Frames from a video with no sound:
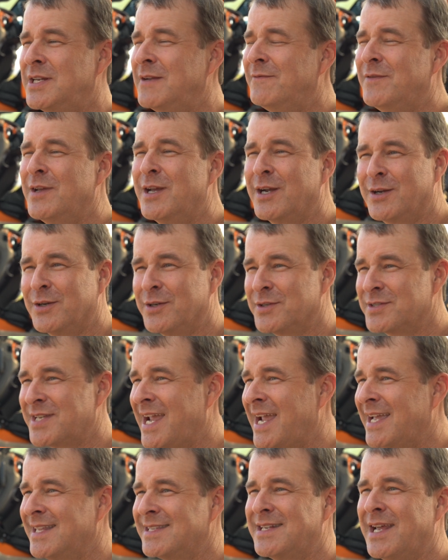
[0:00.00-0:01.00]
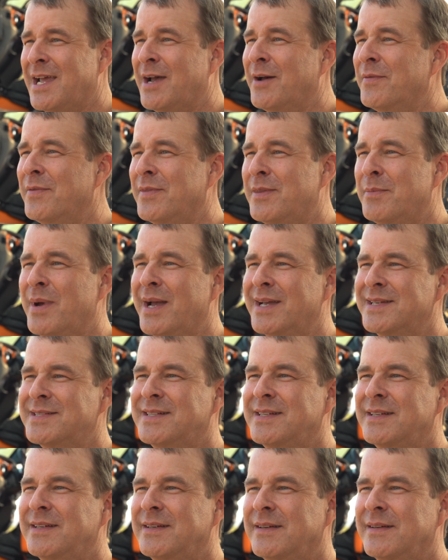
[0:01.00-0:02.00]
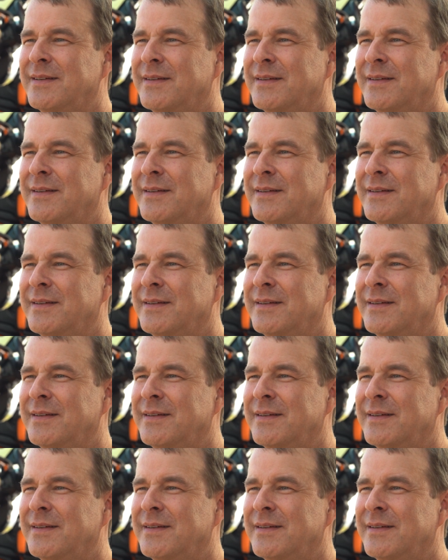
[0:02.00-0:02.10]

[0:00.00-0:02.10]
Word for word: Jeep vehicles, hands down, the best.